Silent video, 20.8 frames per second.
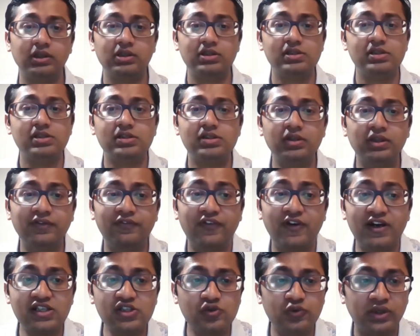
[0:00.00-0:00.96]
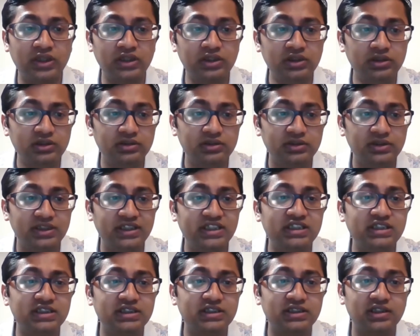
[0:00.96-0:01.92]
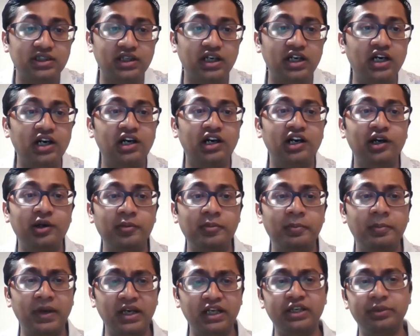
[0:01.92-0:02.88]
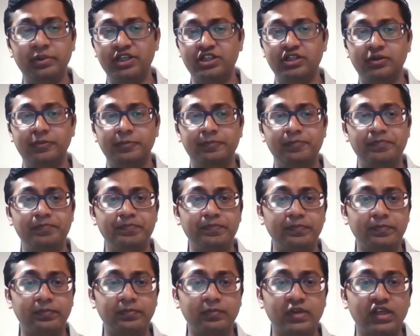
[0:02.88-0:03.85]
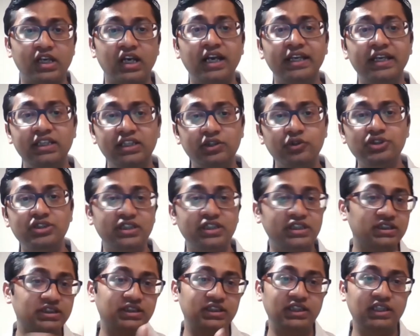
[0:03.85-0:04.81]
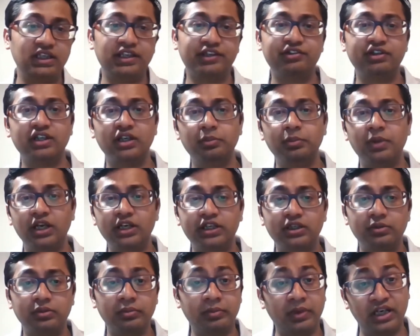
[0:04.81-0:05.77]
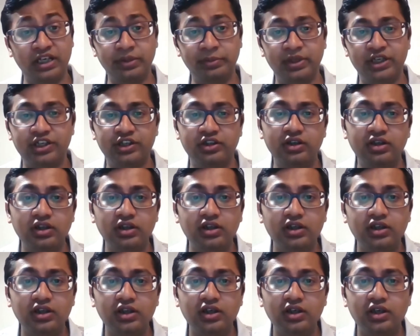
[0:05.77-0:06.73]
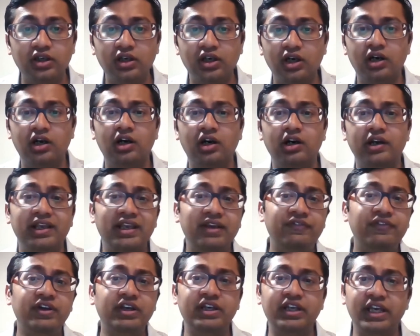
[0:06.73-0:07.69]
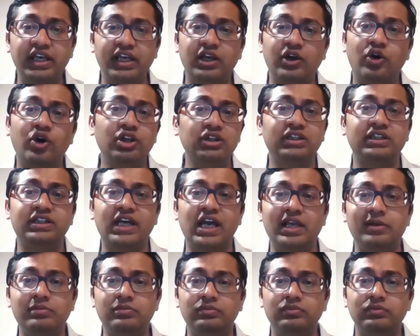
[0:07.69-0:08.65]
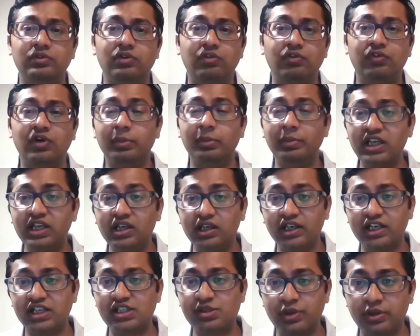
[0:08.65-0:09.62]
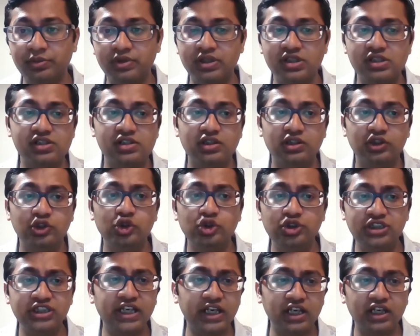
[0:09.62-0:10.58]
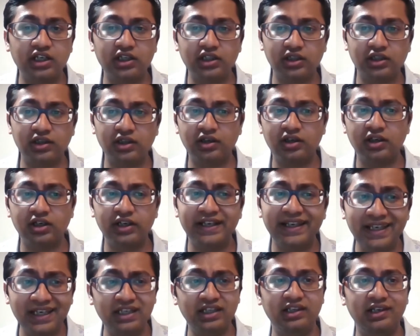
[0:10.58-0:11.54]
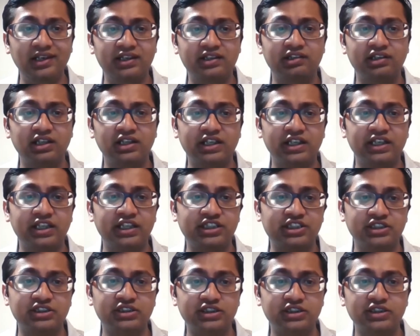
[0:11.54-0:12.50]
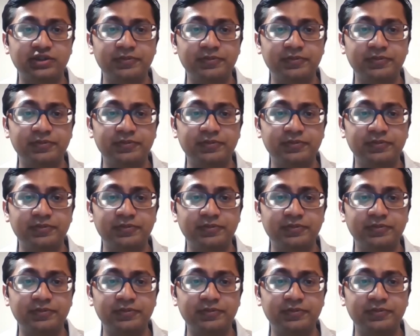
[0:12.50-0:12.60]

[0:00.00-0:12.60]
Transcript: So the first one is a multimeter. I use this electrical multimeter every day, all the time for my experiments to check any electrical connections.